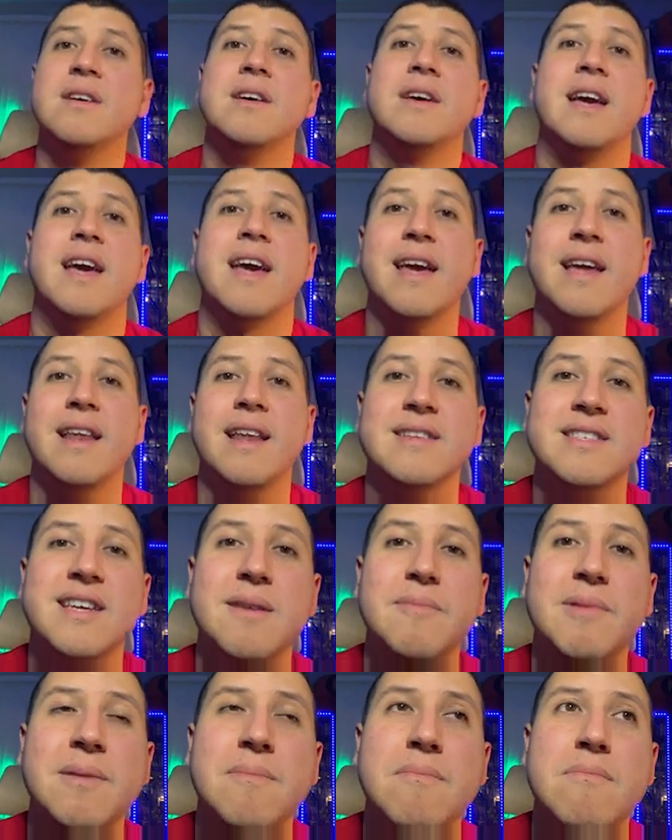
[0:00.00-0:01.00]
And it's
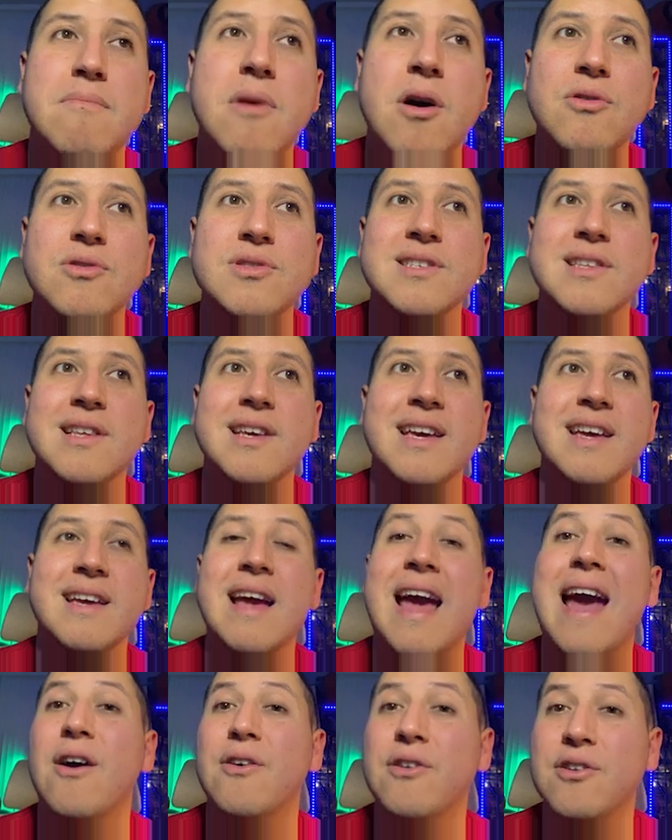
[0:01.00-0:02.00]
going to be mostly
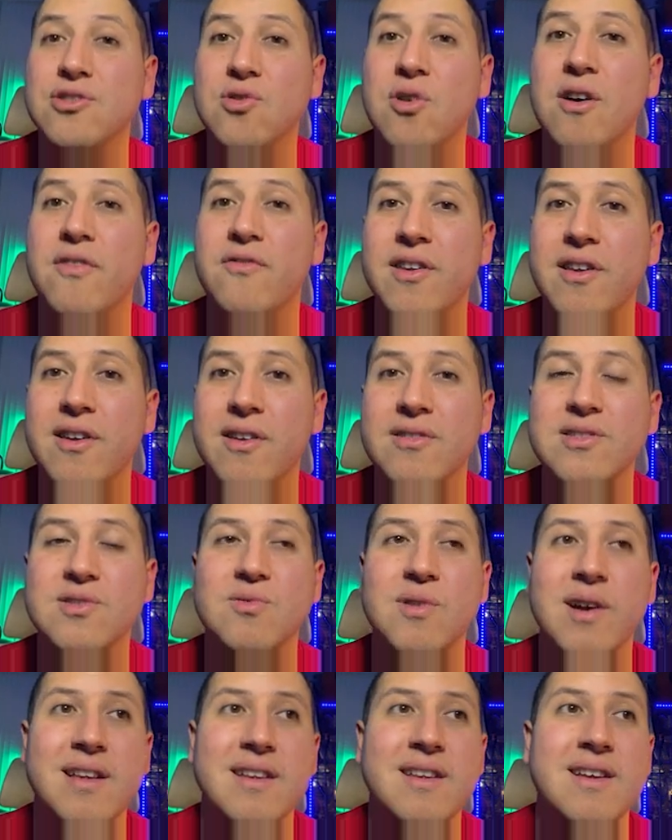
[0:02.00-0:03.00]
how to draw videos,
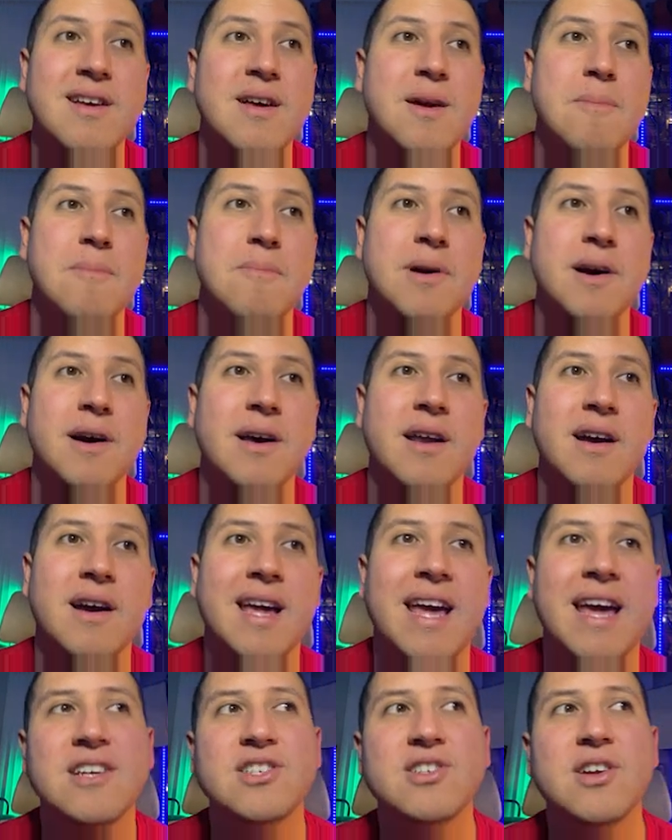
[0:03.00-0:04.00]
right? But
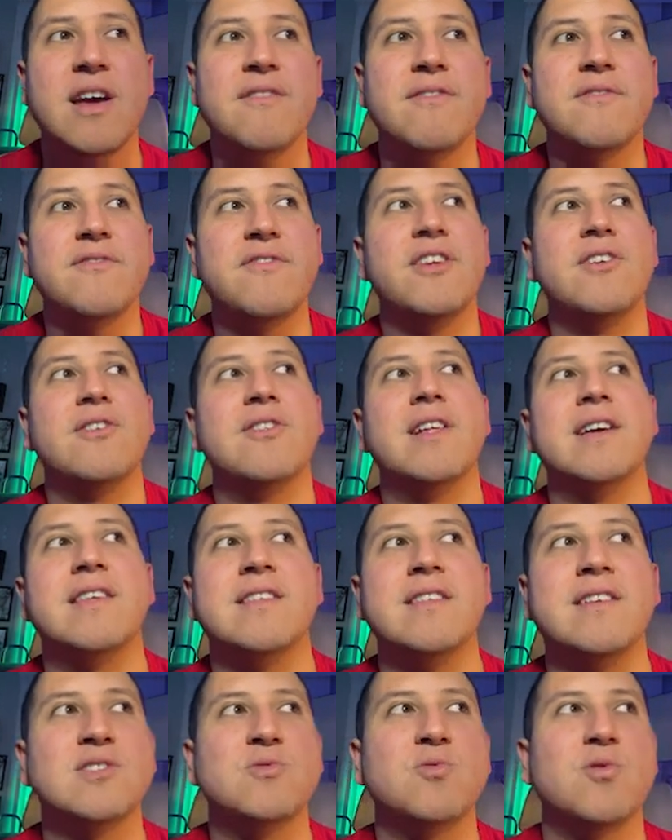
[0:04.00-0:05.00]
occasionally I have a video
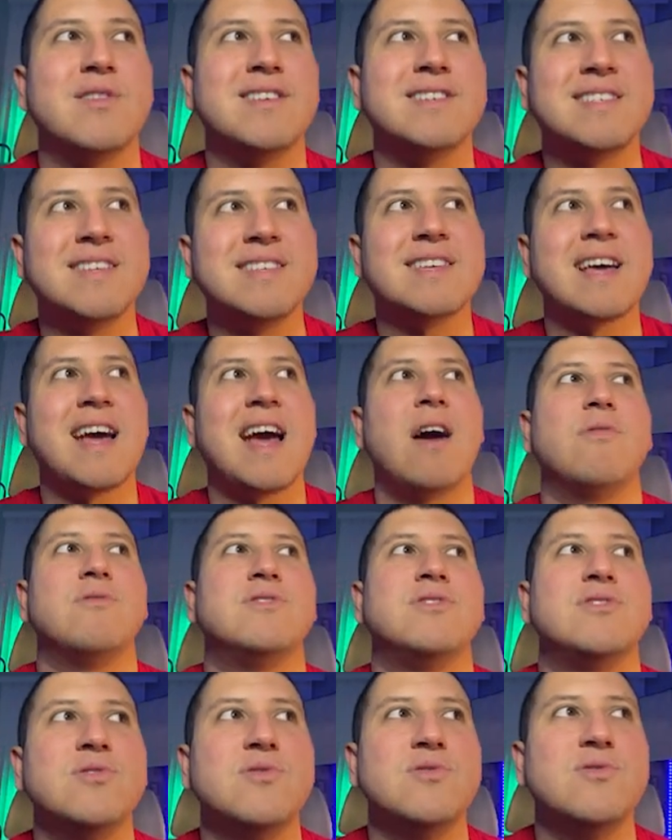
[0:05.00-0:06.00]
like this, where this is a
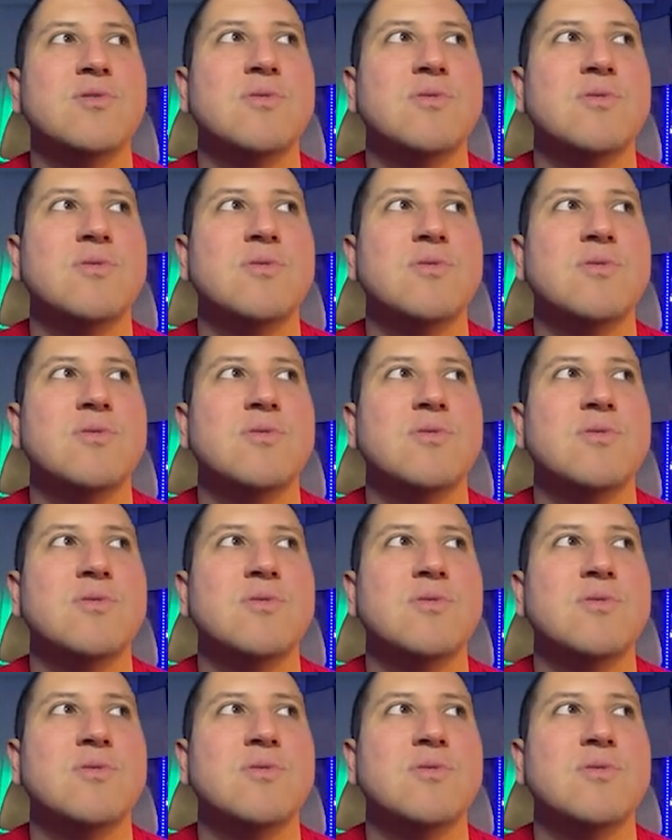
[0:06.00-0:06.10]
how-to,